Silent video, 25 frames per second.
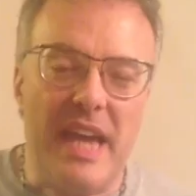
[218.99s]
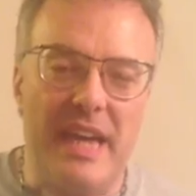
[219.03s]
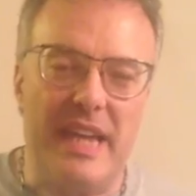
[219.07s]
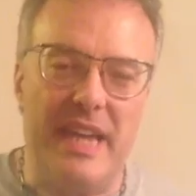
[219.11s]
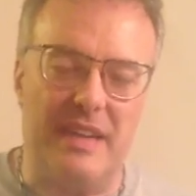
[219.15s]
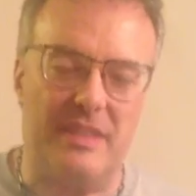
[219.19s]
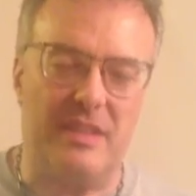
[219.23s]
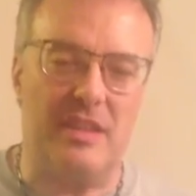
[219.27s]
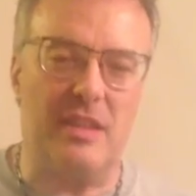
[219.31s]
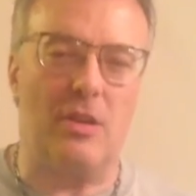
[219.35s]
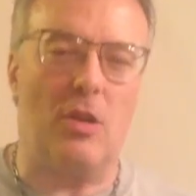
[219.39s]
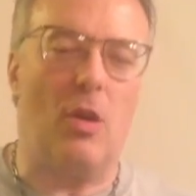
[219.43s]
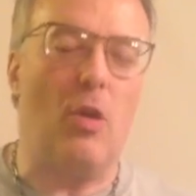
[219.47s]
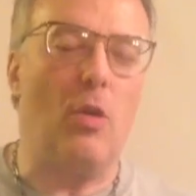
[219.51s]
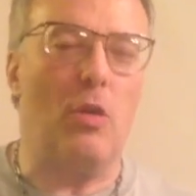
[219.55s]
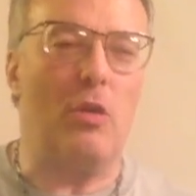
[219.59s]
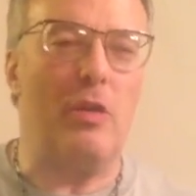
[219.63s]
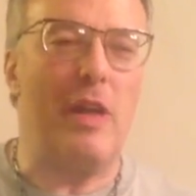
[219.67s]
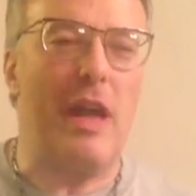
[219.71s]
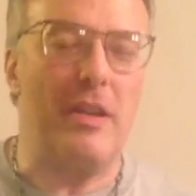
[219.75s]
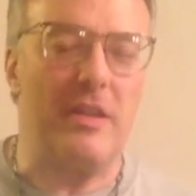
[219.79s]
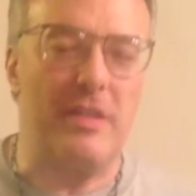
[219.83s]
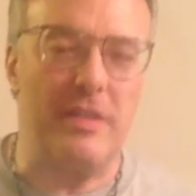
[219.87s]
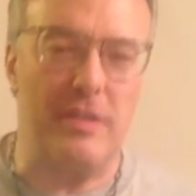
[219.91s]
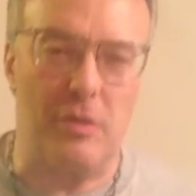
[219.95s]
get the
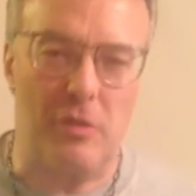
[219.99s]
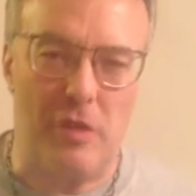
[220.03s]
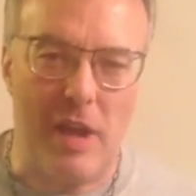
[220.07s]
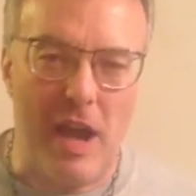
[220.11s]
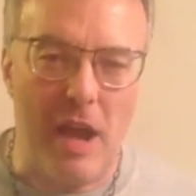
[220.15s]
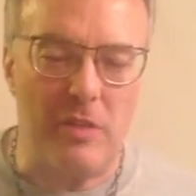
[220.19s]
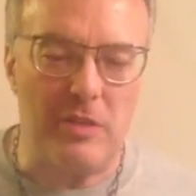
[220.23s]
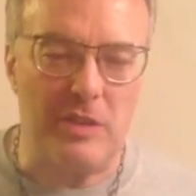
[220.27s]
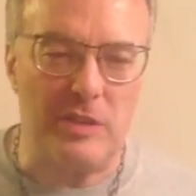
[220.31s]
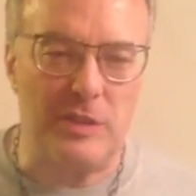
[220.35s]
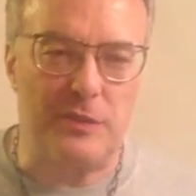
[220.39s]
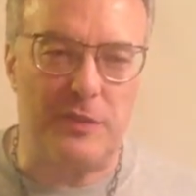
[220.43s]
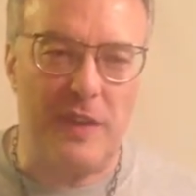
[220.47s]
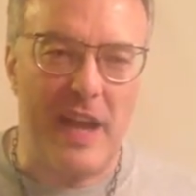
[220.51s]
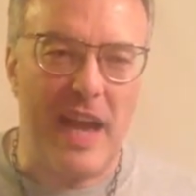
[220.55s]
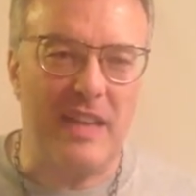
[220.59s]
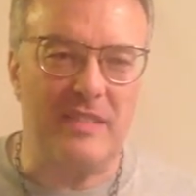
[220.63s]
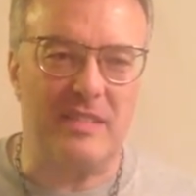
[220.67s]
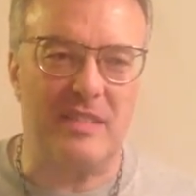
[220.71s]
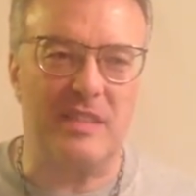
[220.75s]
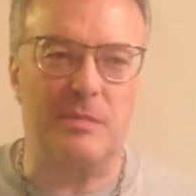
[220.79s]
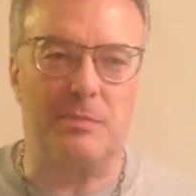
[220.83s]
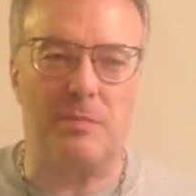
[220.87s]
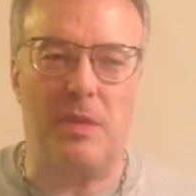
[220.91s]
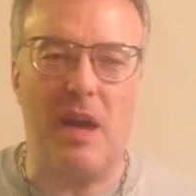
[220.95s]
coal out of the ground as
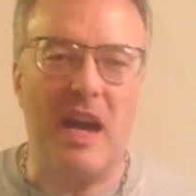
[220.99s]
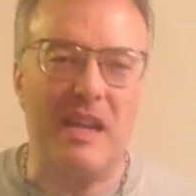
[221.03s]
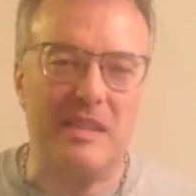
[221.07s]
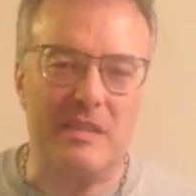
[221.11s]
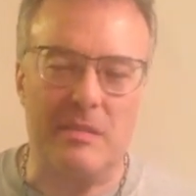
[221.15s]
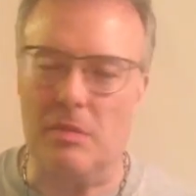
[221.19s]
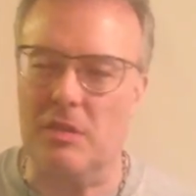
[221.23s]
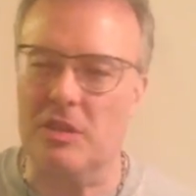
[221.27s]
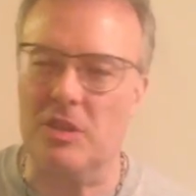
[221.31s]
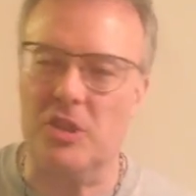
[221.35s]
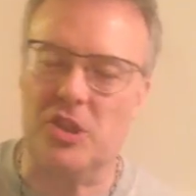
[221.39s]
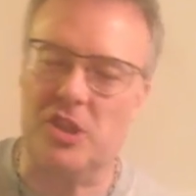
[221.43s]
fast as possible